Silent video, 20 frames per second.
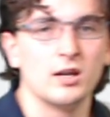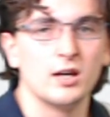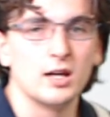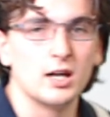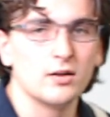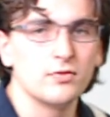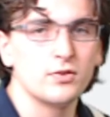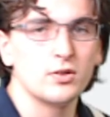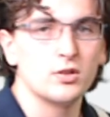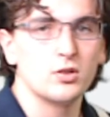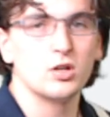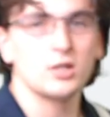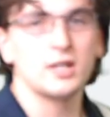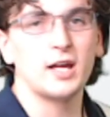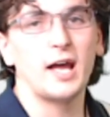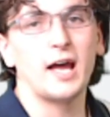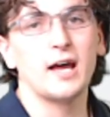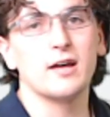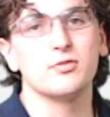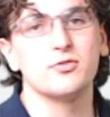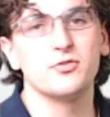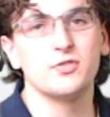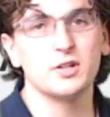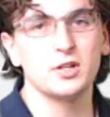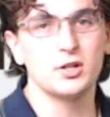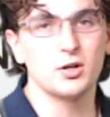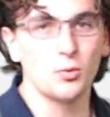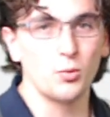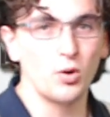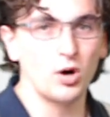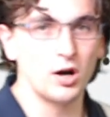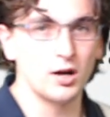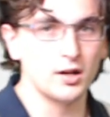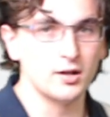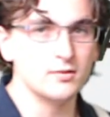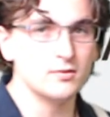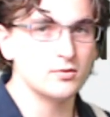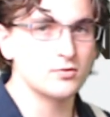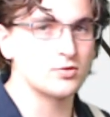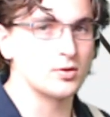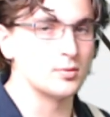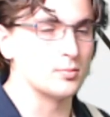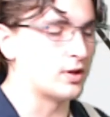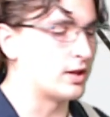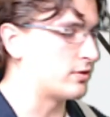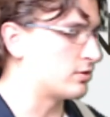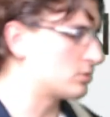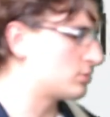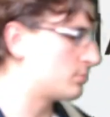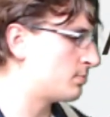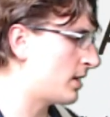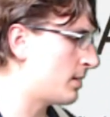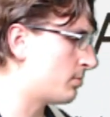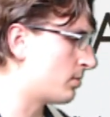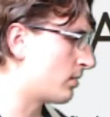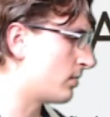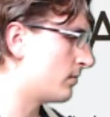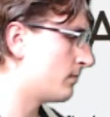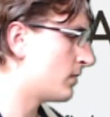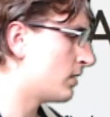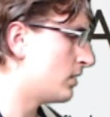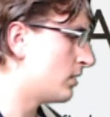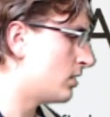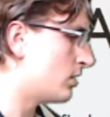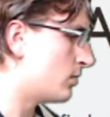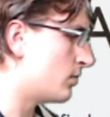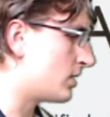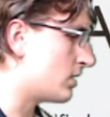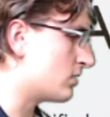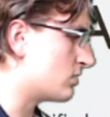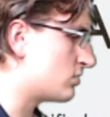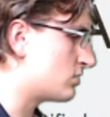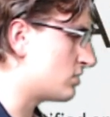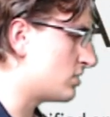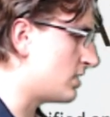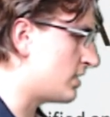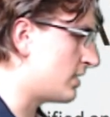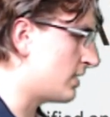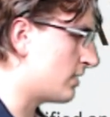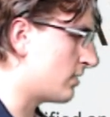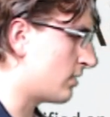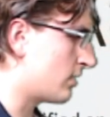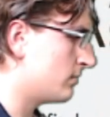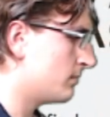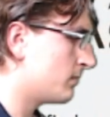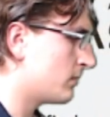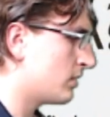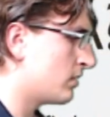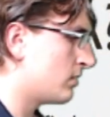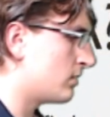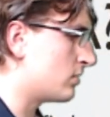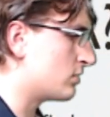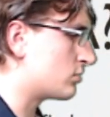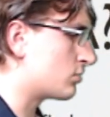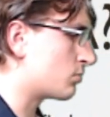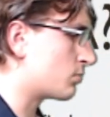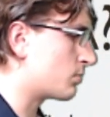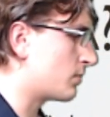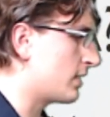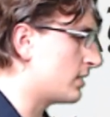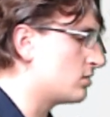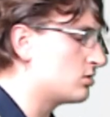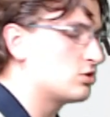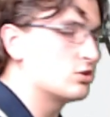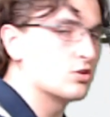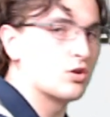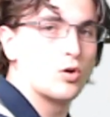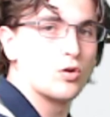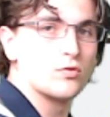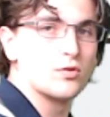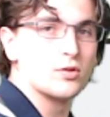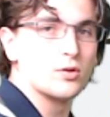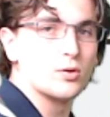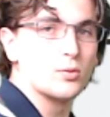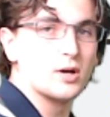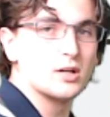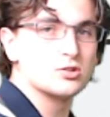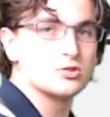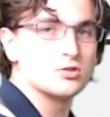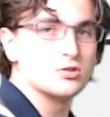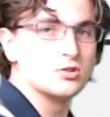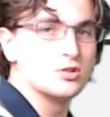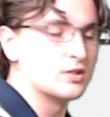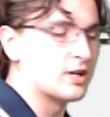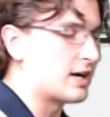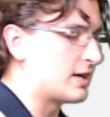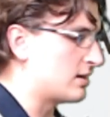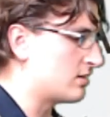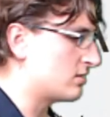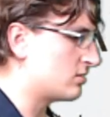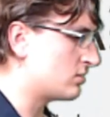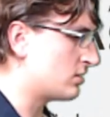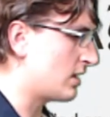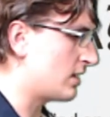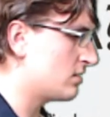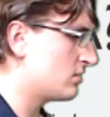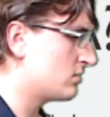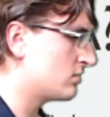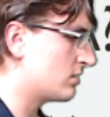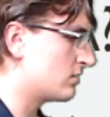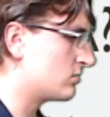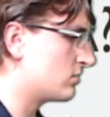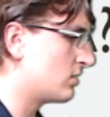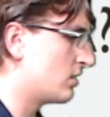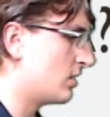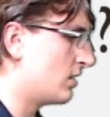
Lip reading: And if we look at figure 1 from Leathers' paper, we can see here this ridge over the western United States is